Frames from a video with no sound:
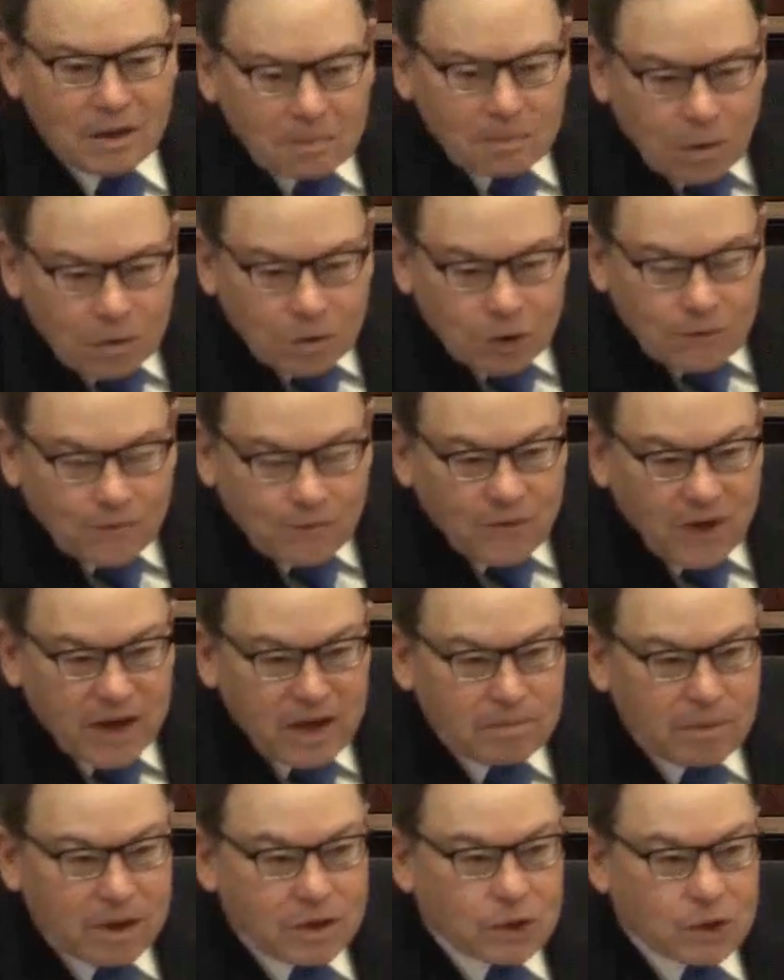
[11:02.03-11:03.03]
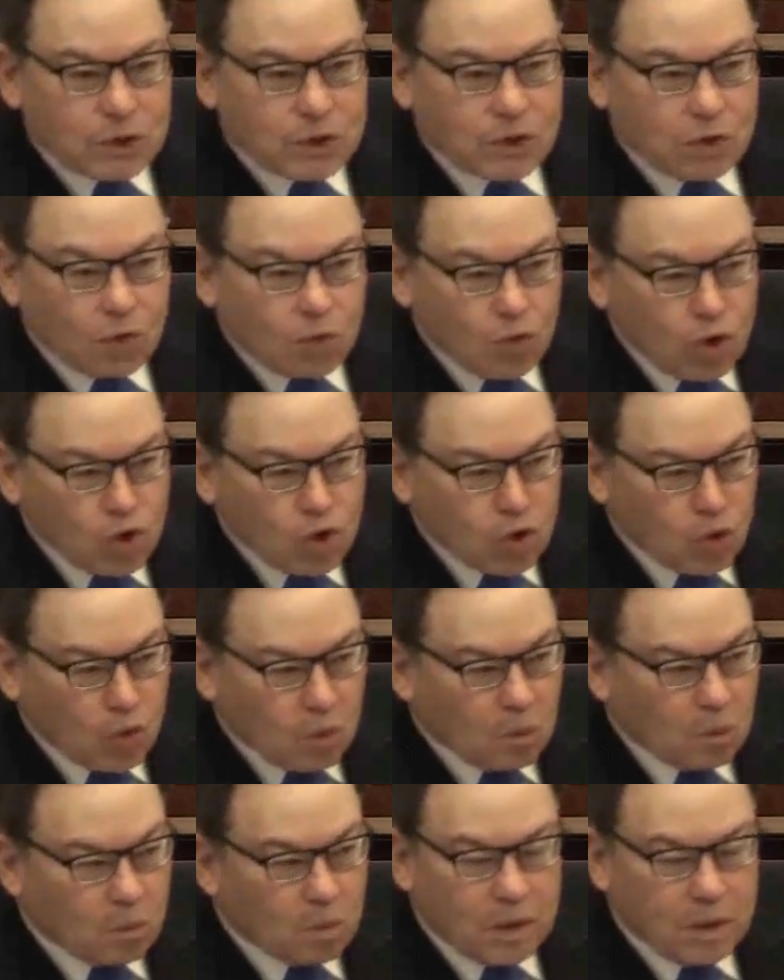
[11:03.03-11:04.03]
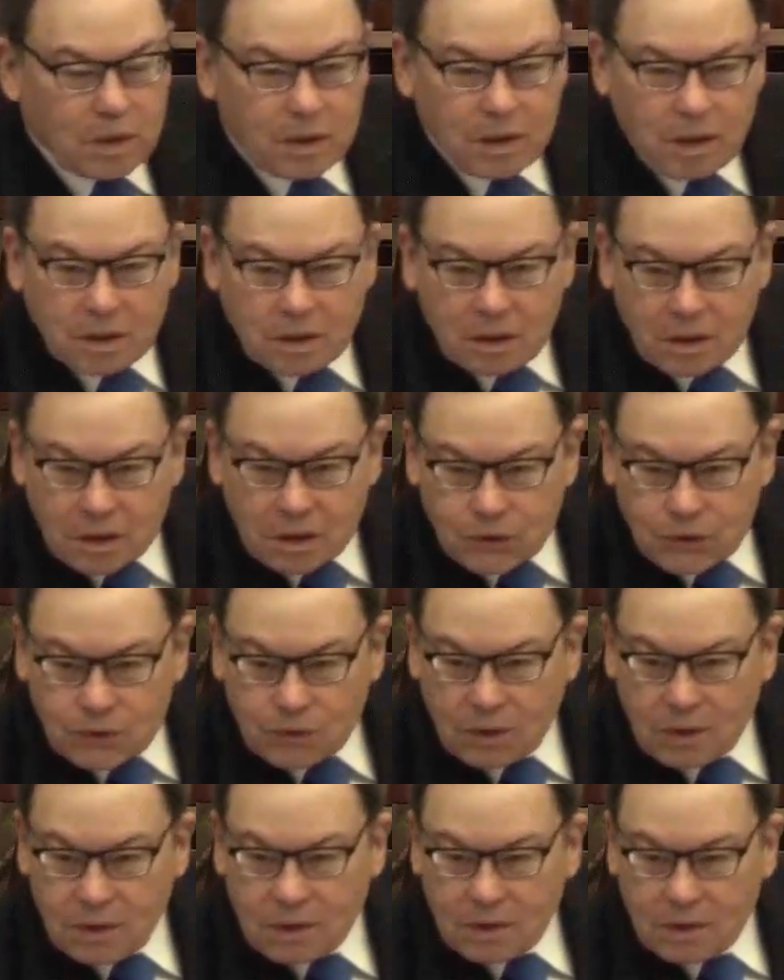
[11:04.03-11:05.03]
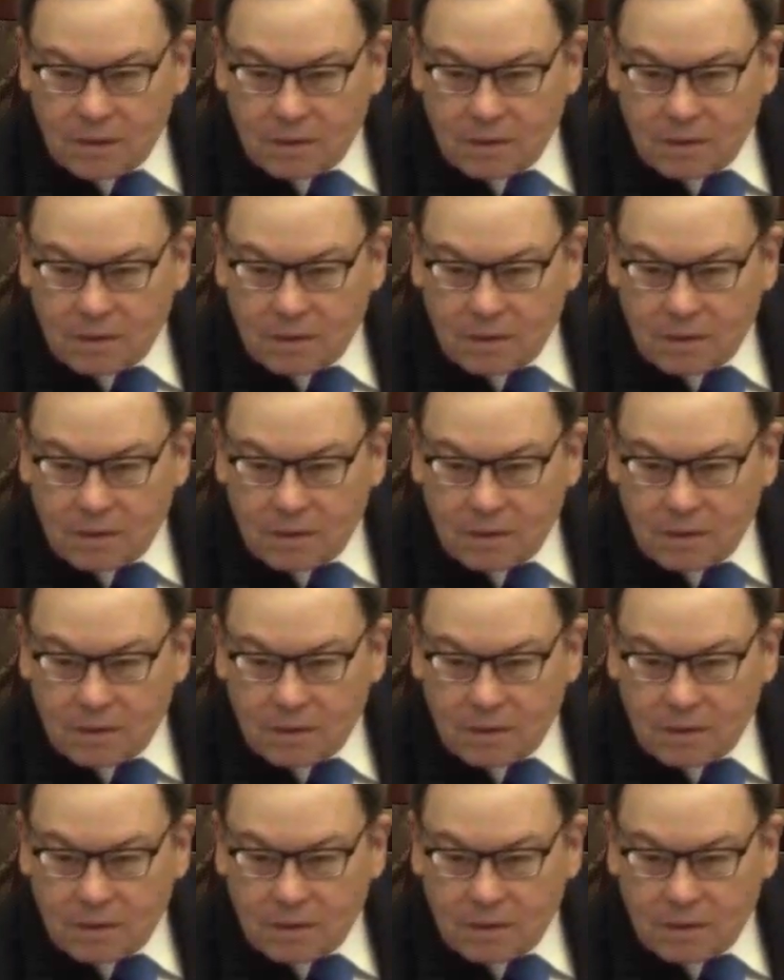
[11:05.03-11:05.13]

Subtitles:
the most famous room in history.